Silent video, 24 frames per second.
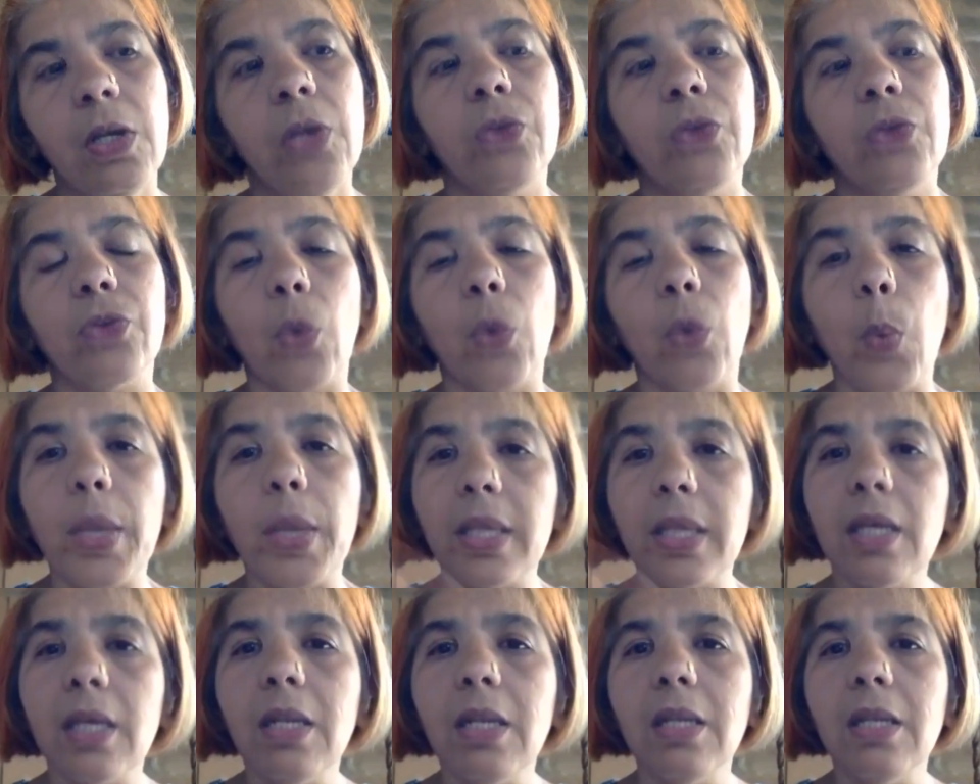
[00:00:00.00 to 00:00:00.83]
So
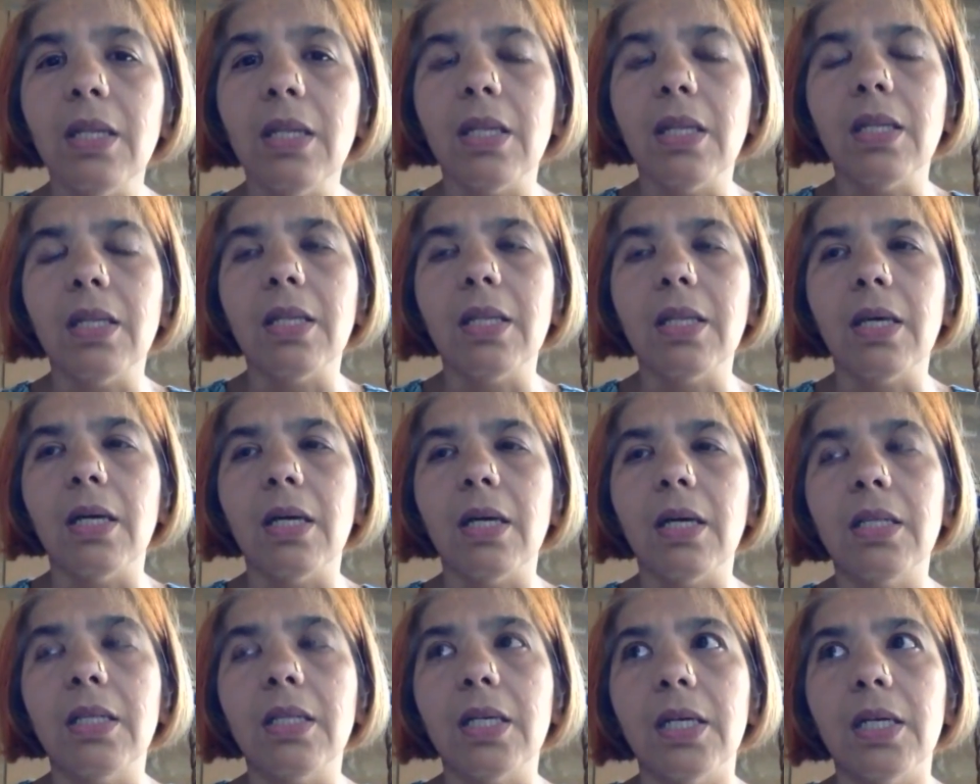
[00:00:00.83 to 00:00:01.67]
within the,
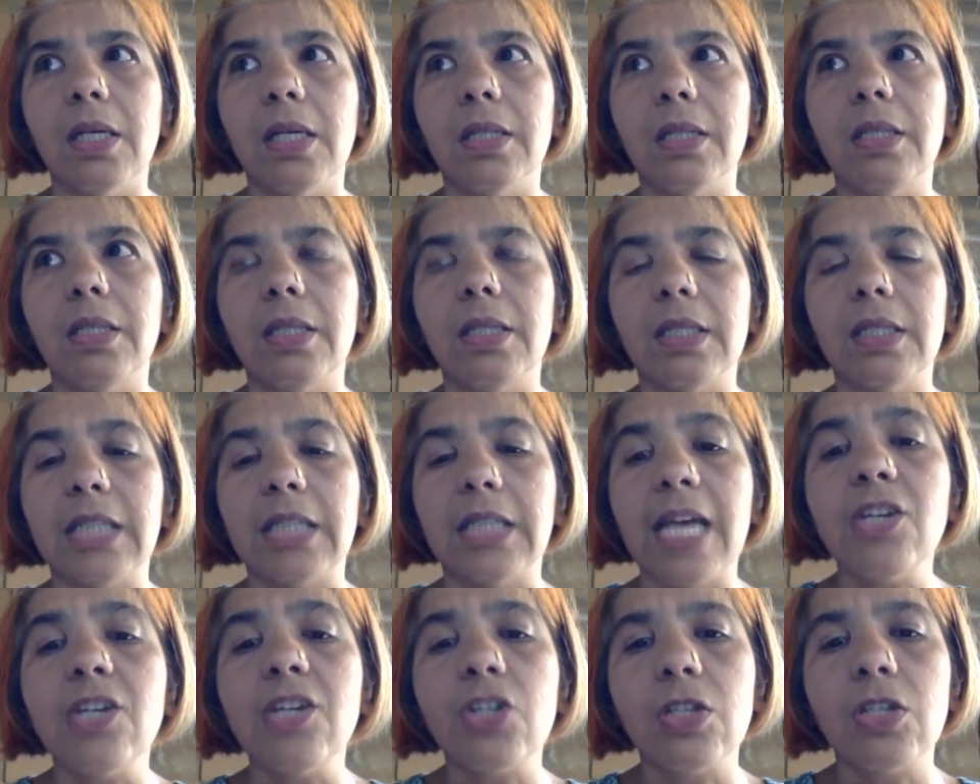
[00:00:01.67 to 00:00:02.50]
the, the
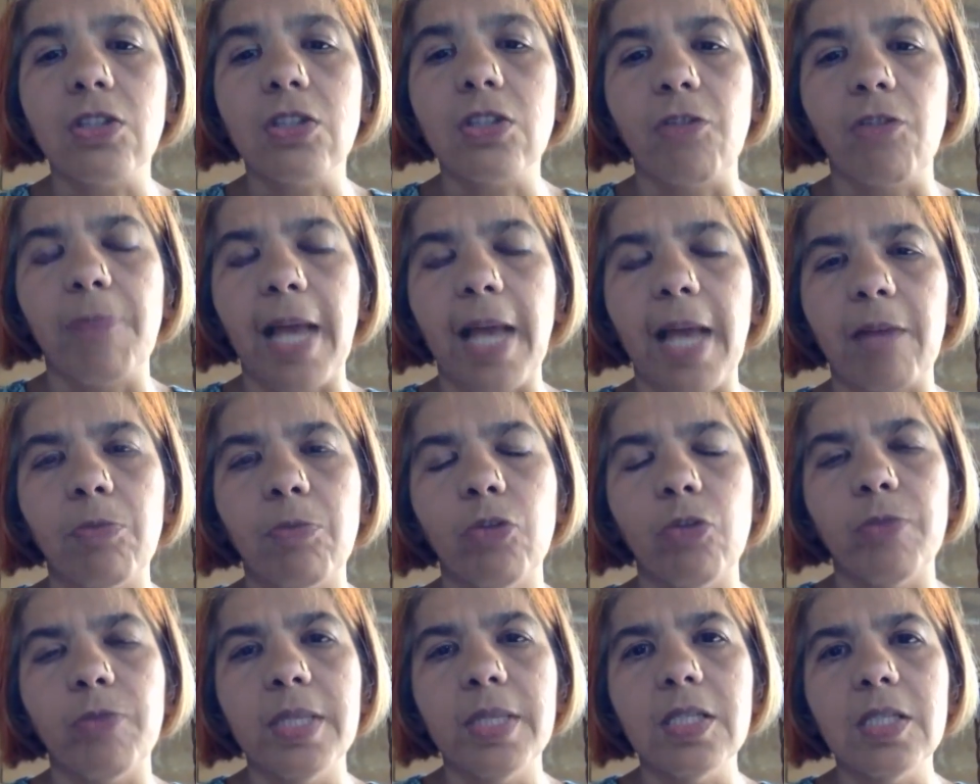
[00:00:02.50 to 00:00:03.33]
tensions of Black
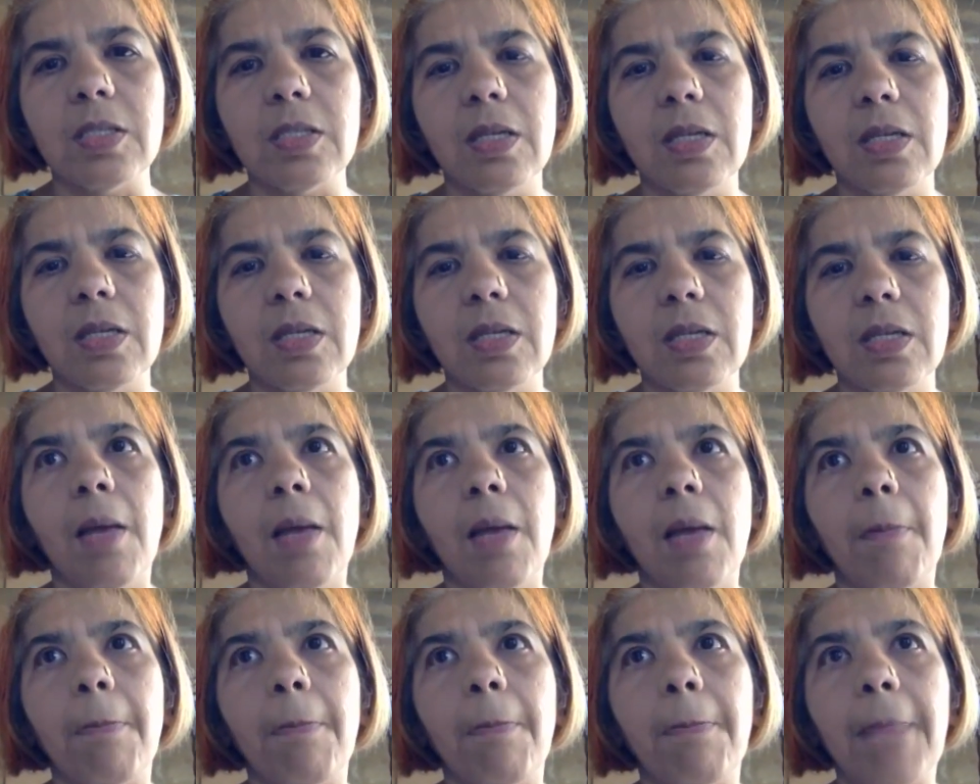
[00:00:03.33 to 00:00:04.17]
movements,
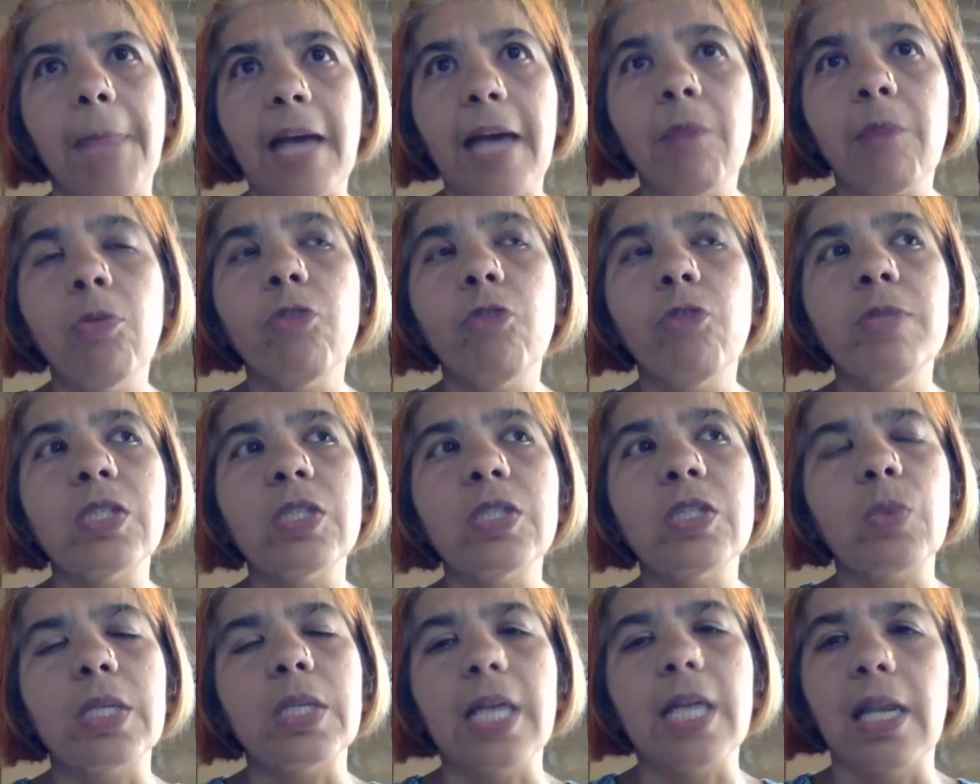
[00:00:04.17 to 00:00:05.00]
Black
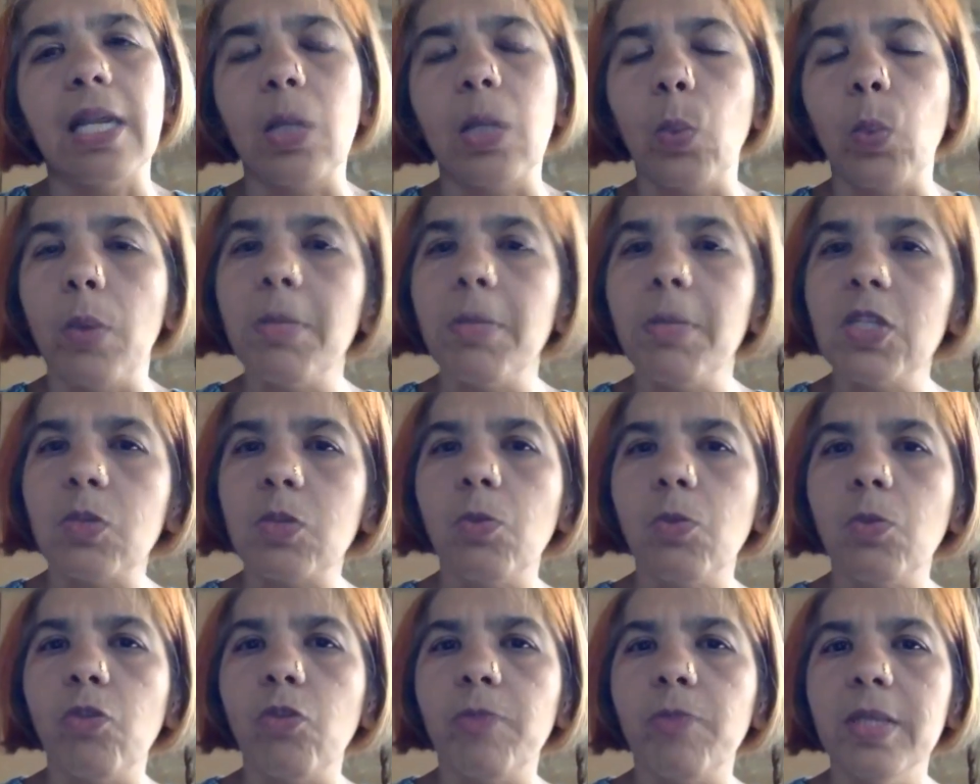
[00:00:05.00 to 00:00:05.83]
movements were telling women's
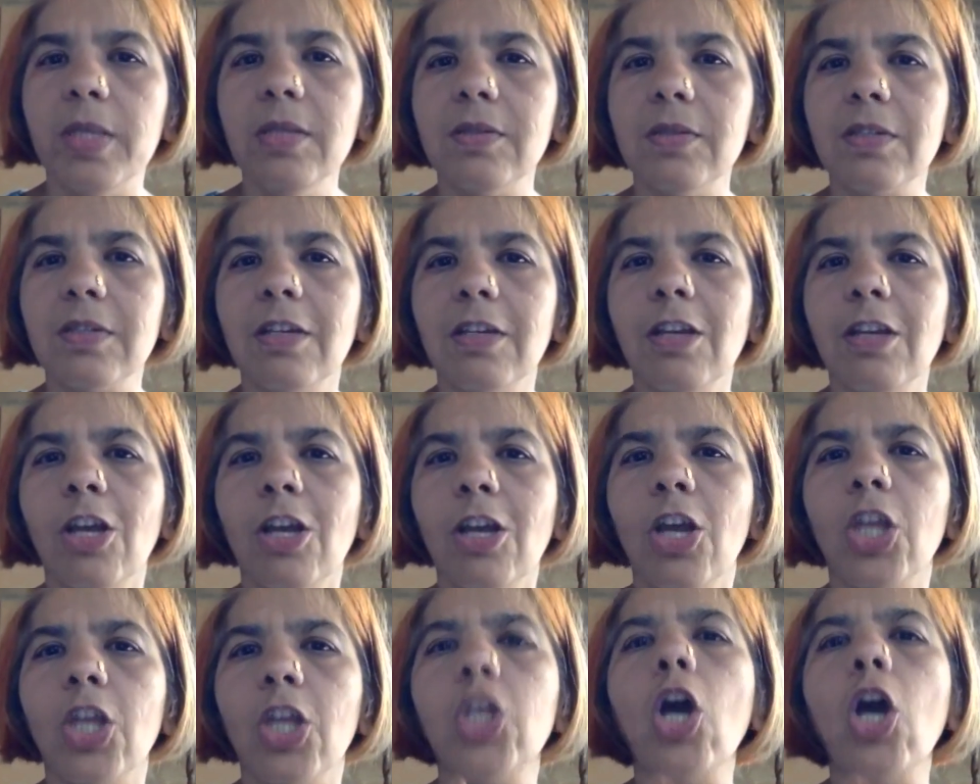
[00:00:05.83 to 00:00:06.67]
movements,
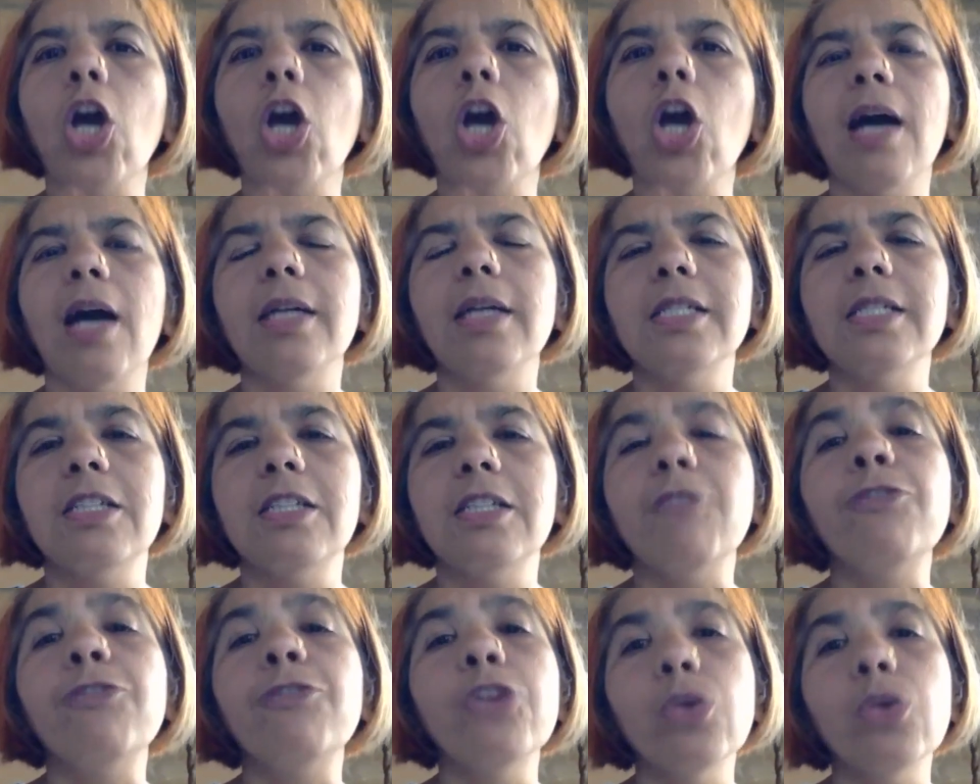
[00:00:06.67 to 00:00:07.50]
y'all are
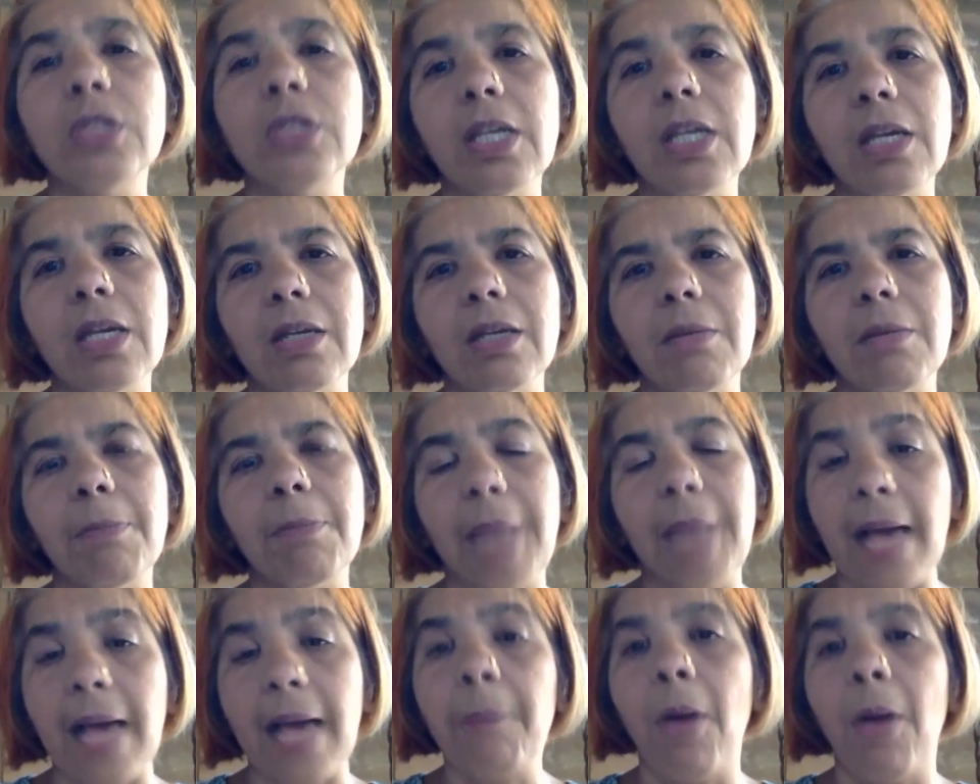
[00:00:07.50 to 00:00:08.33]
diffusing
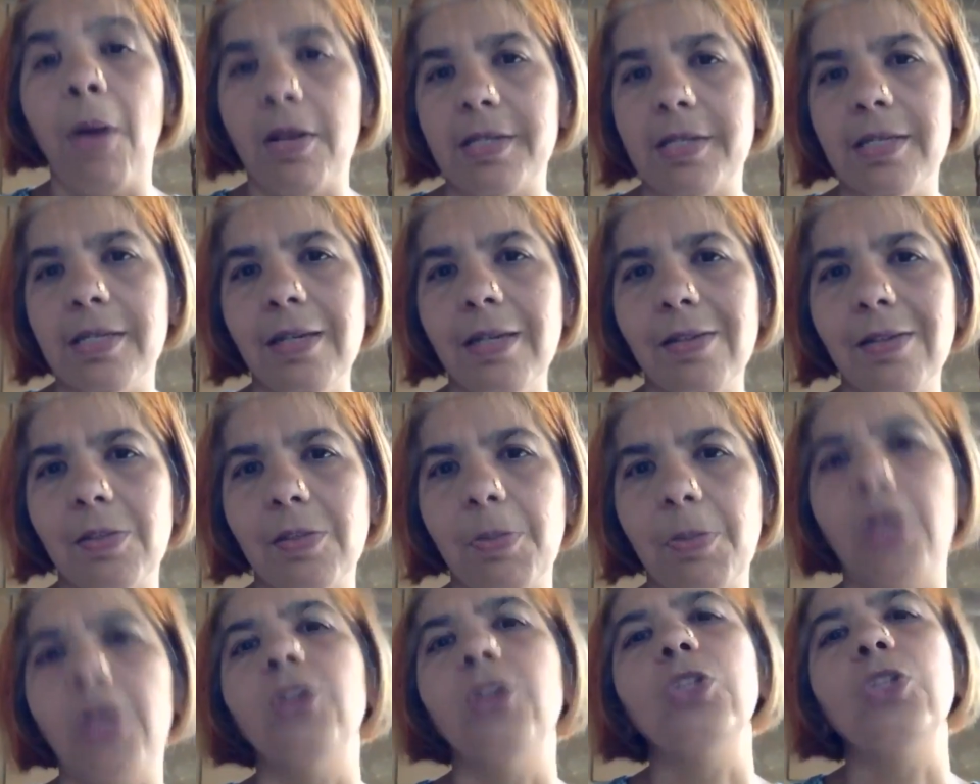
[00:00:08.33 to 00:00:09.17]
Black politics
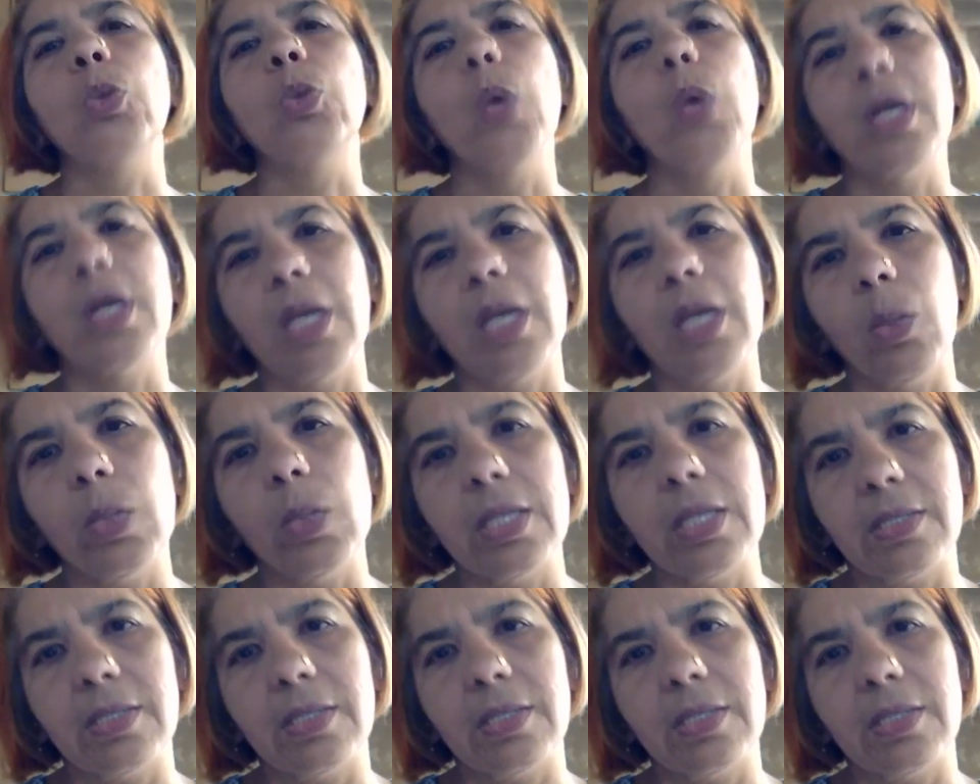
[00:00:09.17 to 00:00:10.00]
because you're working with
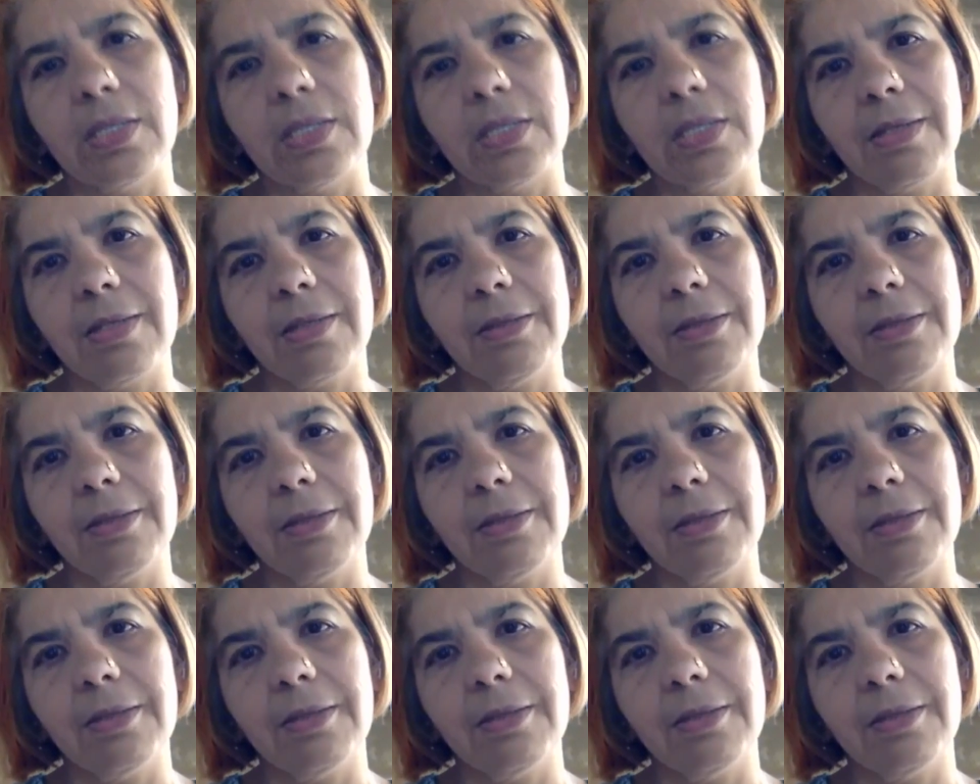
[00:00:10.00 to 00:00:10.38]
the state.